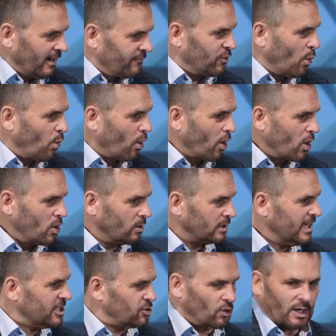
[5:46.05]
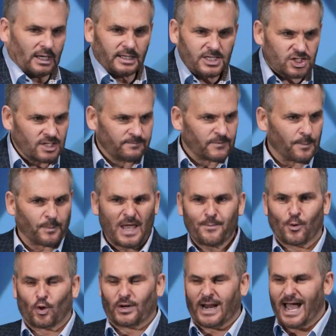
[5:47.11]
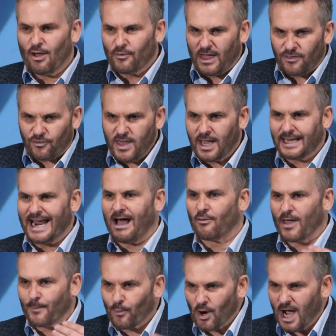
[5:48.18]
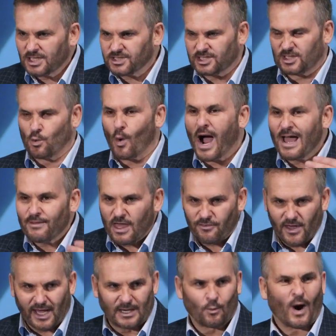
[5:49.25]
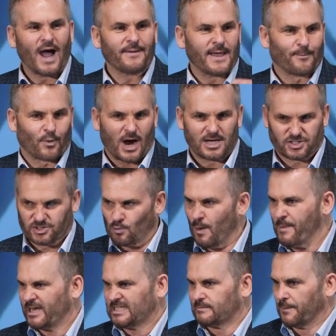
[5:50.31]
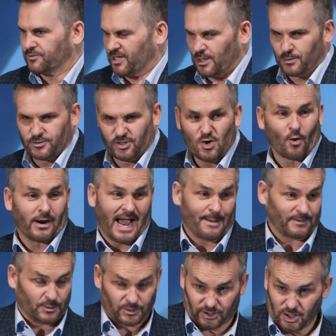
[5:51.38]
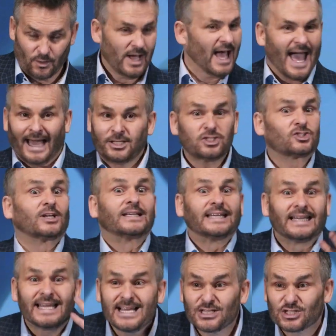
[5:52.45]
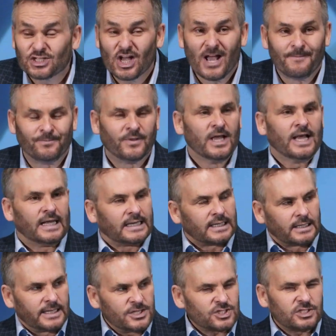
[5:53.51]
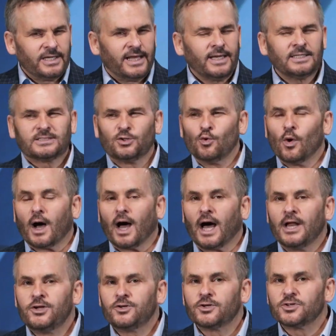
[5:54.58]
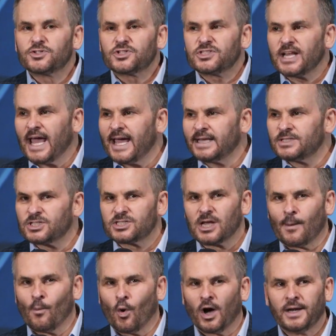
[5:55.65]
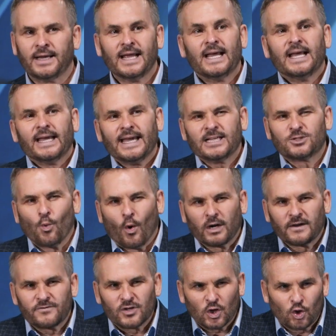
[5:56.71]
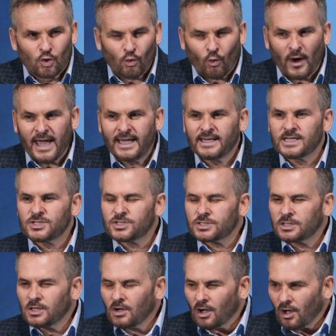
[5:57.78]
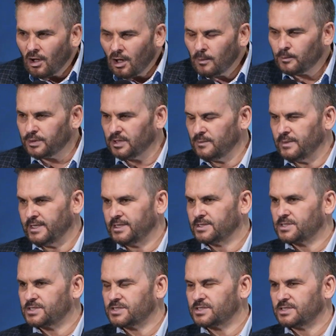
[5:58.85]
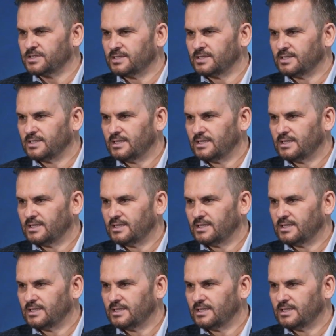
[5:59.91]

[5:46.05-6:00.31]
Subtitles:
of the world. So to listen to people and how they think and how they process and why they think and why they process and what makes them upset with you or happy with you, and just to listen. Listening to understand someone is one of the greatest compliments